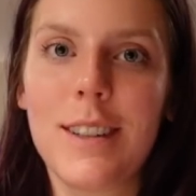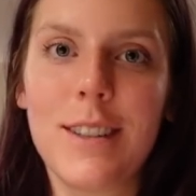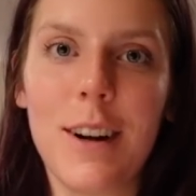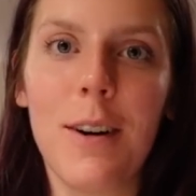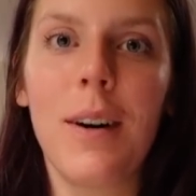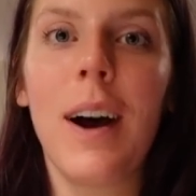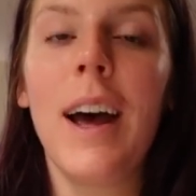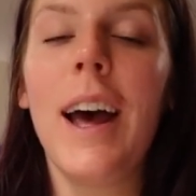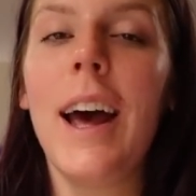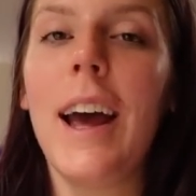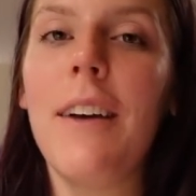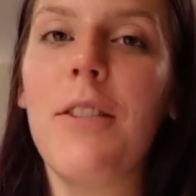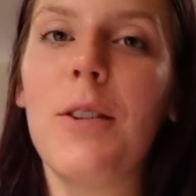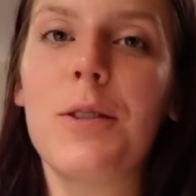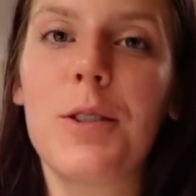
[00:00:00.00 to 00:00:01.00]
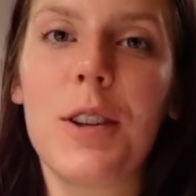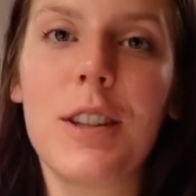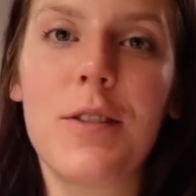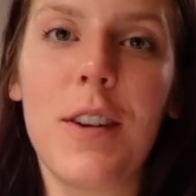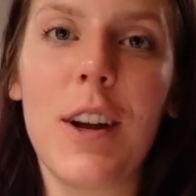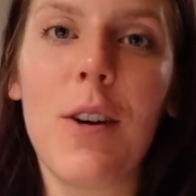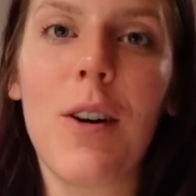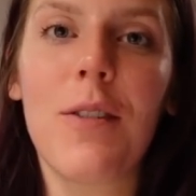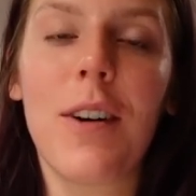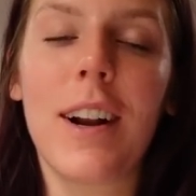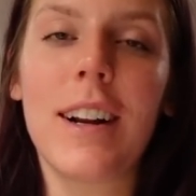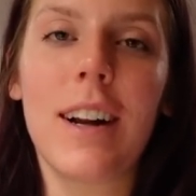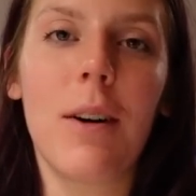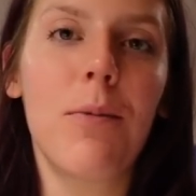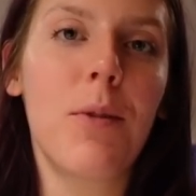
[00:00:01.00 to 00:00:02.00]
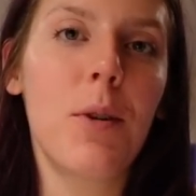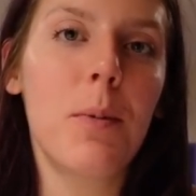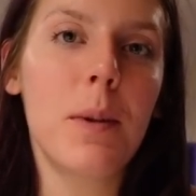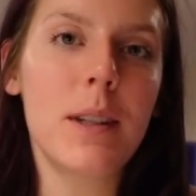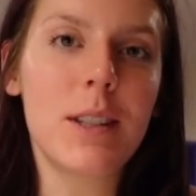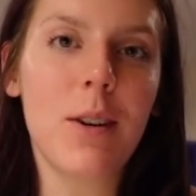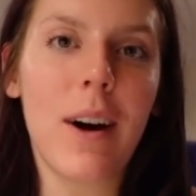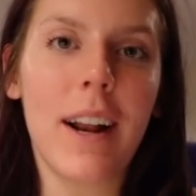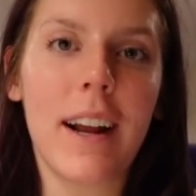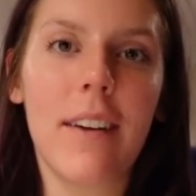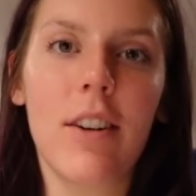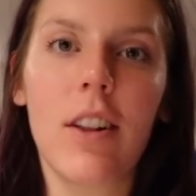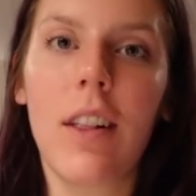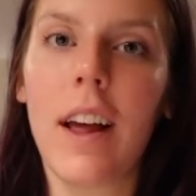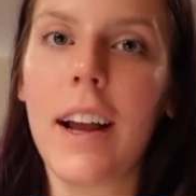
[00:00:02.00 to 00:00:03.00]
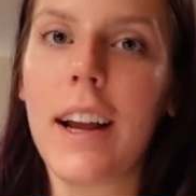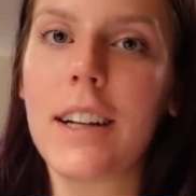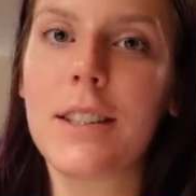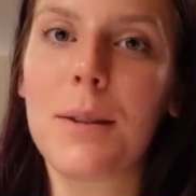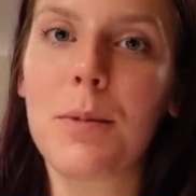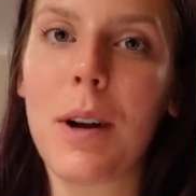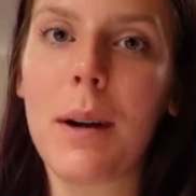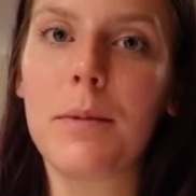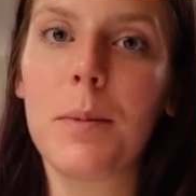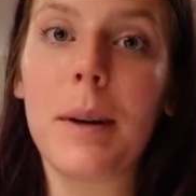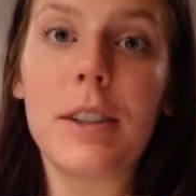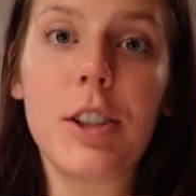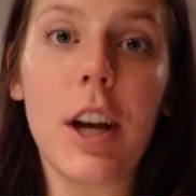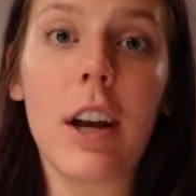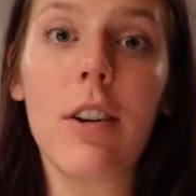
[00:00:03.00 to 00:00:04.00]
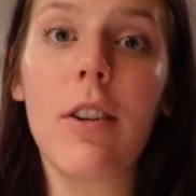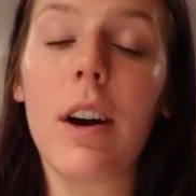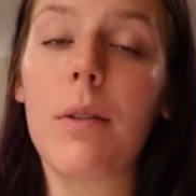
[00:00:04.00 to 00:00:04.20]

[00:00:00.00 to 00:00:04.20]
So if you enjoyed this video or find it helpful, please go ahead and give it a like and subscribe to my channel.